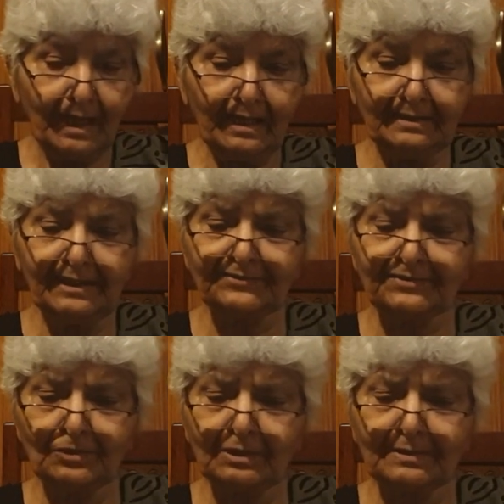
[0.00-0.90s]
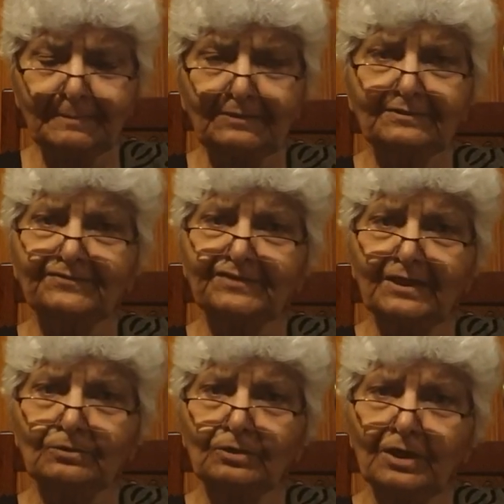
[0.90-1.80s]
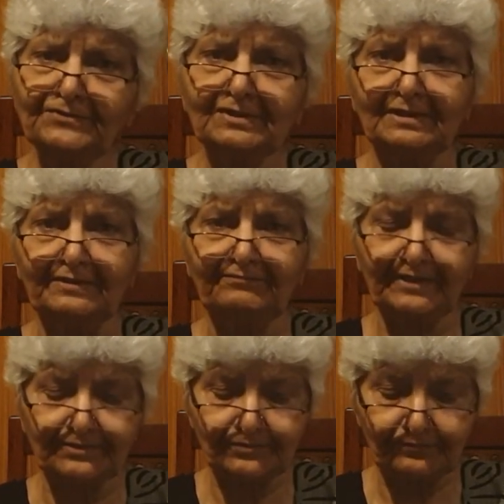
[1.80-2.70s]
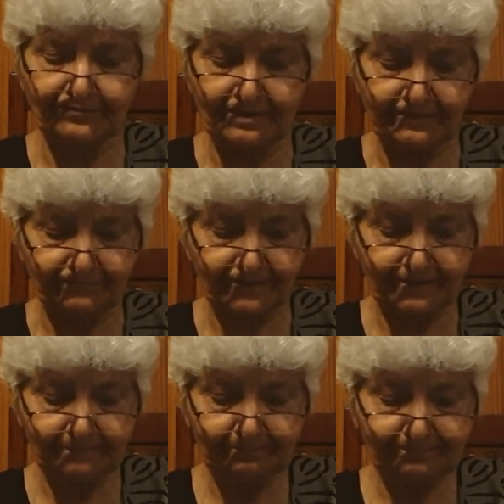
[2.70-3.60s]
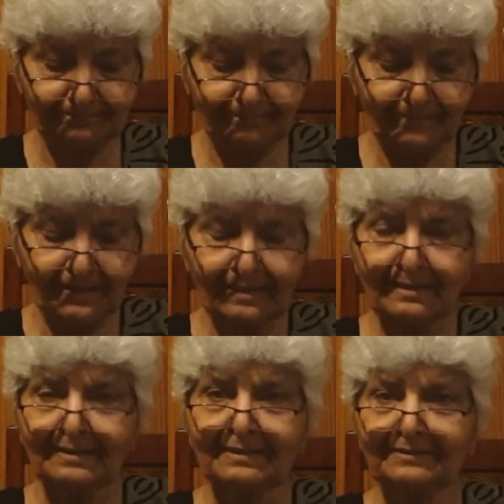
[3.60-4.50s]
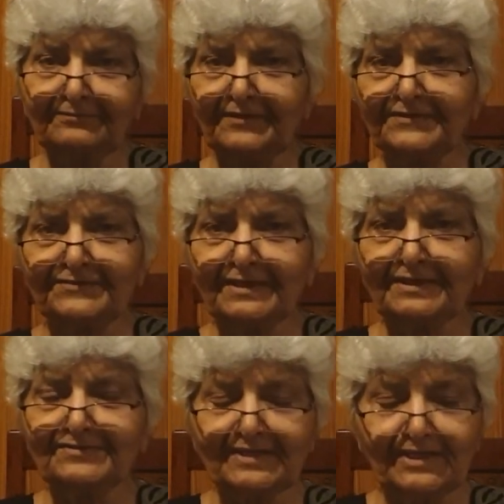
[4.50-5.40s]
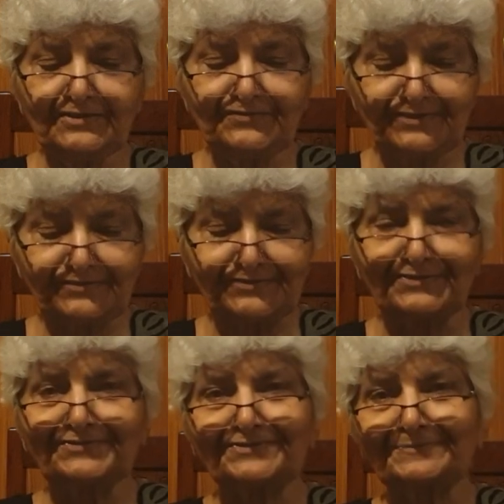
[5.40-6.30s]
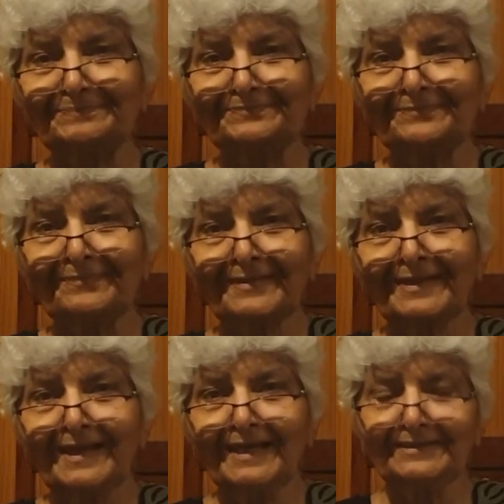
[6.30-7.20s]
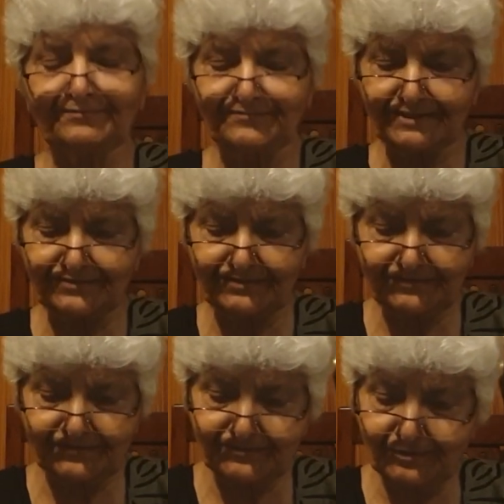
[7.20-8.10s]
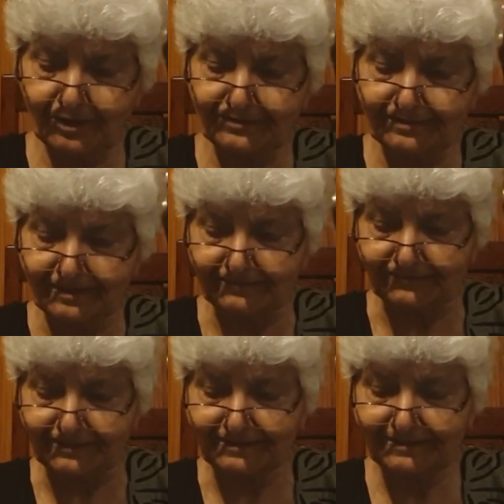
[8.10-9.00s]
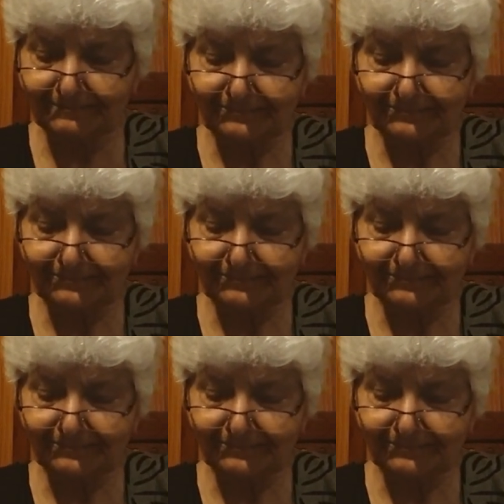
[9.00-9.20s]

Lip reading: And let's talk about the psychological effects of slavery. The first thing is injustice. And if justice is not delivered,